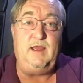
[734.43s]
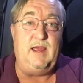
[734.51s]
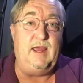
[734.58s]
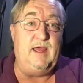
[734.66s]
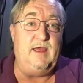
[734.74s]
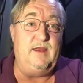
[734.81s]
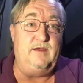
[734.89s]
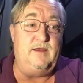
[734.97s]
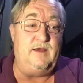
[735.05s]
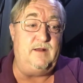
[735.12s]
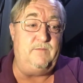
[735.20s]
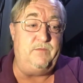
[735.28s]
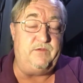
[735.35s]
And
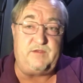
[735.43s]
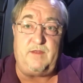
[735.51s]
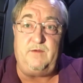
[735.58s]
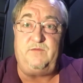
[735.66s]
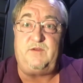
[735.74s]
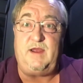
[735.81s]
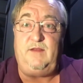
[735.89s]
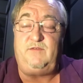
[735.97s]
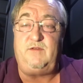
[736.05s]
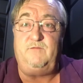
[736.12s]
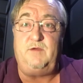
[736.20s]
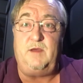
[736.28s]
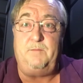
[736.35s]
the southern states
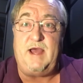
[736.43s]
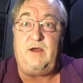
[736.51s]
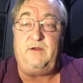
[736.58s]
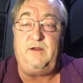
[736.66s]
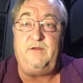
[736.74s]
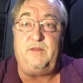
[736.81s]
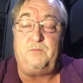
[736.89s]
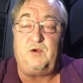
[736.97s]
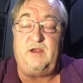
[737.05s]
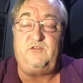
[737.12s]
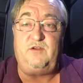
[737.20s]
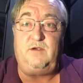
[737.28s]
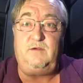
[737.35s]
have bowed into the
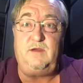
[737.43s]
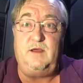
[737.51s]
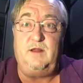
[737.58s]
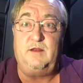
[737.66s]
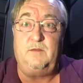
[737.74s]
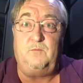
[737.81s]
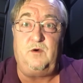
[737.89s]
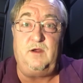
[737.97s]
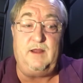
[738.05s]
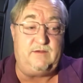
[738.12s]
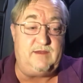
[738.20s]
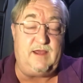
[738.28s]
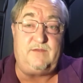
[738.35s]
pressure a little more,
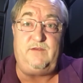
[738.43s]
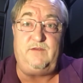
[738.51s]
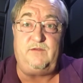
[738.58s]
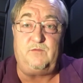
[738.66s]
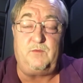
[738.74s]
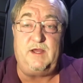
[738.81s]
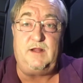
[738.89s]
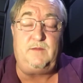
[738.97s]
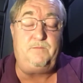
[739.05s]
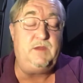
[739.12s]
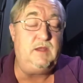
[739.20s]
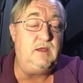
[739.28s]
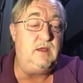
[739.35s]
like Texas as well.
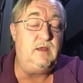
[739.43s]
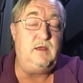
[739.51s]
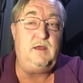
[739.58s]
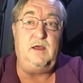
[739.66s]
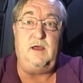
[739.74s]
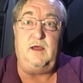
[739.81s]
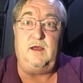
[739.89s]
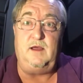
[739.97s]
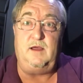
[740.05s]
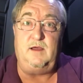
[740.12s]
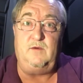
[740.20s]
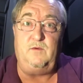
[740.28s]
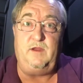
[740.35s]

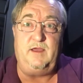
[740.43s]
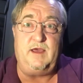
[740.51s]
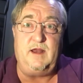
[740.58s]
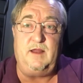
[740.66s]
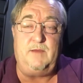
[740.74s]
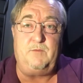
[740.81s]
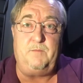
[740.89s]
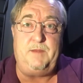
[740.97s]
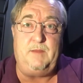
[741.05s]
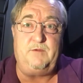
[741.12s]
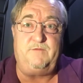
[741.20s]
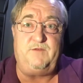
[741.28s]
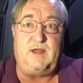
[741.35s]
Where you got a lot more
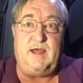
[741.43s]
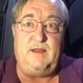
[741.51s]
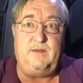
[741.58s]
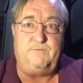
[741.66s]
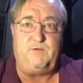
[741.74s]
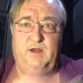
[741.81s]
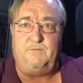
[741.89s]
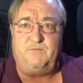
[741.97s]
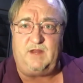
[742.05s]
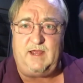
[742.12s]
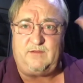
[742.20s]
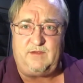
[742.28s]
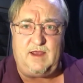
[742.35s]
people flying the freedom
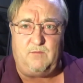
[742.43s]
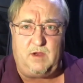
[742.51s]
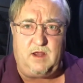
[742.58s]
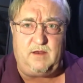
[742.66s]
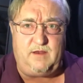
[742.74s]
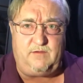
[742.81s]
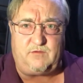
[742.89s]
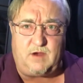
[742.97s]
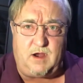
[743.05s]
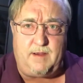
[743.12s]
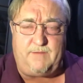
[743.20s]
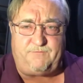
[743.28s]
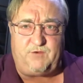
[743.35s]
flag saying, well, these are
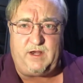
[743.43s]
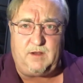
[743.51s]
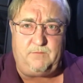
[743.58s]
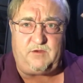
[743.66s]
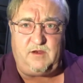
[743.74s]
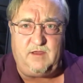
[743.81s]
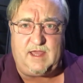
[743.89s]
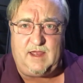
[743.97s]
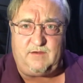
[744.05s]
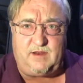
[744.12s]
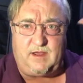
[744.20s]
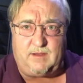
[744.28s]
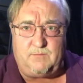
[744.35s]
our freedoms and you
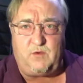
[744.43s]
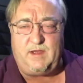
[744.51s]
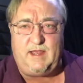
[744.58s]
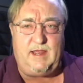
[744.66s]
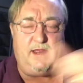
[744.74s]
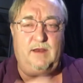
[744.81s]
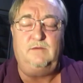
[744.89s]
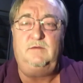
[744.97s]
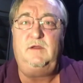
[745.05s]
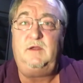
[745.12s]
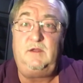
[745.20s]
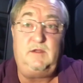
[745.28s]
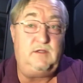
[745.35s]
can't take them away. And
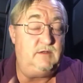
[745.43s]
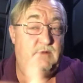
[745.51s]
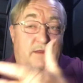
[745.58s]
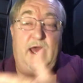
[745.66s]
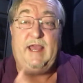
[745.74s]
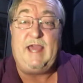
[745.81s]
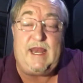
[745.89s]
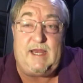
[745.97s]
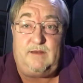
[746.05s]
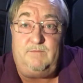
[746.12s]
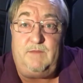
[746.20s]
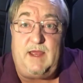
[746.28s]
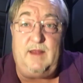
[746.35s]
I get it.
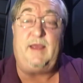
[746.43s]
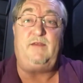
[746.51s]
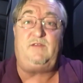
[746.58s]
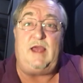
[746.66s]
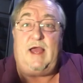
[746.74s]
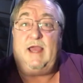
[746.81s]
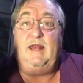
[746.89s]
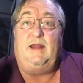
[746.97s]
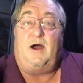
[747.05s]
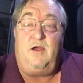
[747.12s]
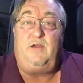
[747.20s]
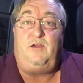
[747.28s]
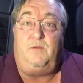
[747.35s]
Like I say, I can
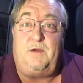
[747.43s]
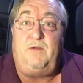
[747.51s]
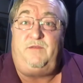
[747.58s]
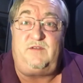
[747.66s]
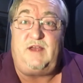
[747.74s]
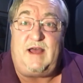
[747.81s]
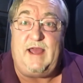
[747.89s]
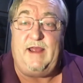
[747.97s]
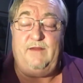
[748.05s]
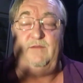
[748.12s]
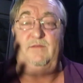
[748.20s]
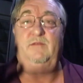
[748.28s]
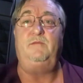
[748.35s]
argue both
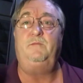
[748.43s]
sides.